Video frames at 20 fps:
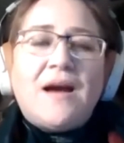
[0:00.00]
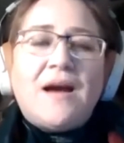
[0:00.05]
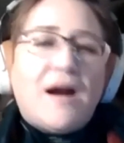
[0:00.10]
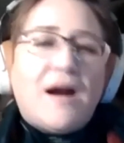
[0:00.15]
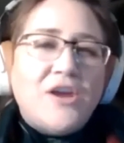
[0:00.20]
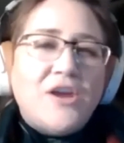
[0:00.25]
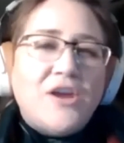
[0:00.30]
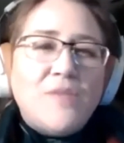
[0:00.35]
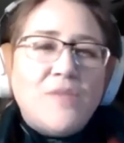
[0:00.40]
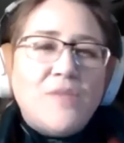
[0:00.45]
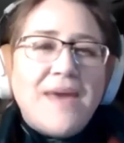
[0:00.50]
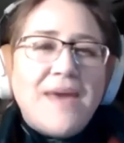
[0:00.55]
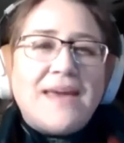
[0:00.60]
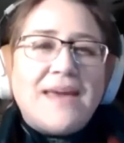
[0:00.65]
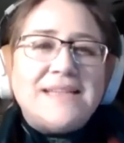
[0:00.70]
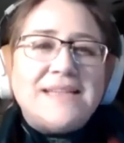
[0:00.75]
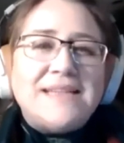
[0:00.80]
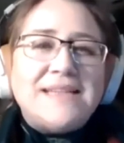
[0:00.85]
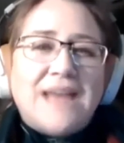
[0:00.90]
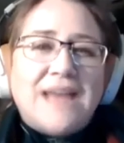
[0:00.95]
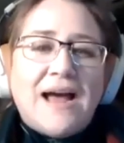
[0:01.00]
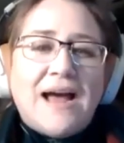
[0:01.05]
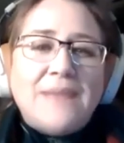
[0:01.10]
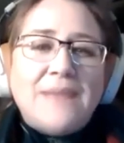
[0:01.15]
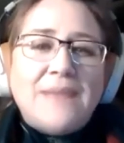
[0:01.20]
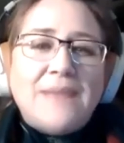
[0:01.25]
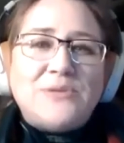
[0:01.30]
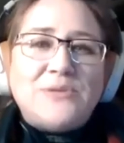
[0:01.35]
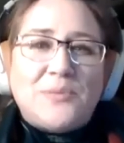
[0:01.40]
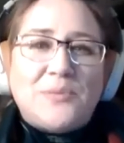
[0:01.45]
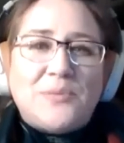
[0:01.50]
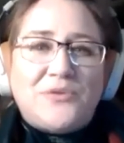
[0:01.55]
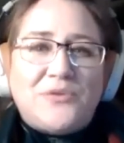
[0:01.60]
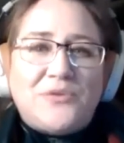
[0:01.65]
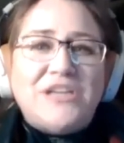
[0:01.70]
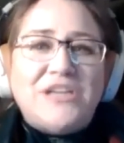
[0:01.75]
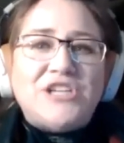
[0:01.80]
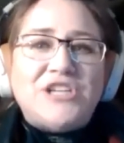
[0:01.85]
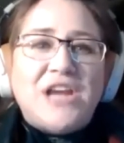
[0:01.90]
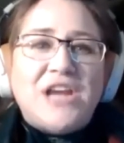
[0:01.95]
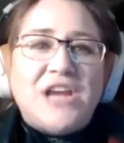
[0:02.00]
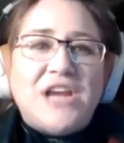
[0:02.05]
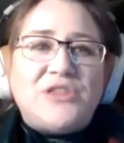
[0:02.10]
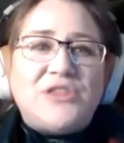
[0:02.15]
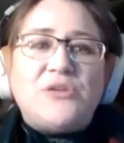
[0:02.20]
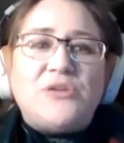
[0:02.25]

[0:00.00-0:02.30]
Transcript: are you making time to appreciate